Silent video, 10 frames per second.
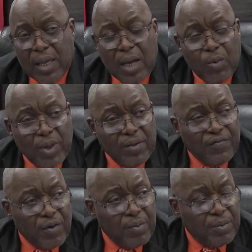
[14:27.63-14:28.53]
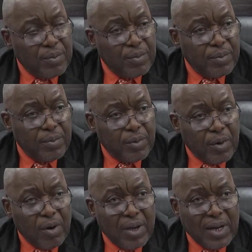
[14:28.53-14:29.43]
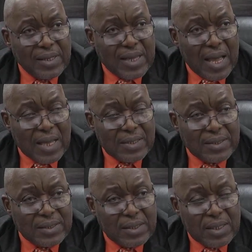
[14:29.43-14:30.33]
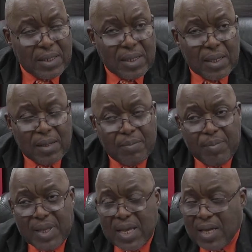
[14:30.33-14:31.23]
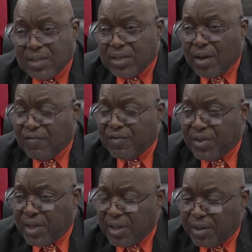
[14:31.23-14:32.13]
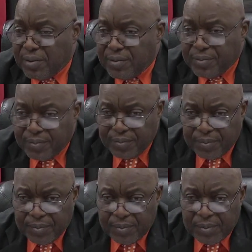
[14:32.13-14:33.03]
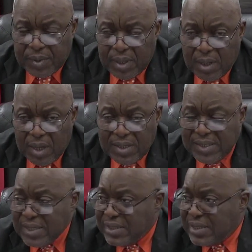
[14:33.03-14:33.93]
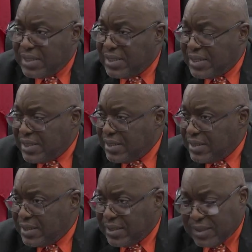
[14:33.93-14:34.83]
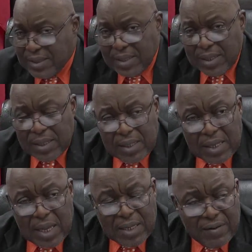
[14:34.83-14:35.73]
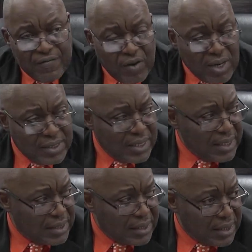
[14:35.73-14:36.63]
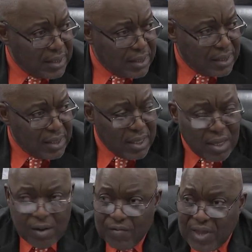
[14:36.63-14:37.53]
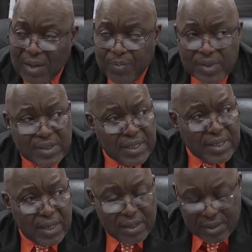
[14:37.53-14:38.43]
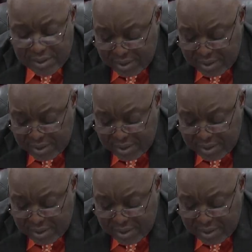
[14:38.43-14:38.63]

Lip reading: away from oil and gas because of the uncertainty and the volatility of that particular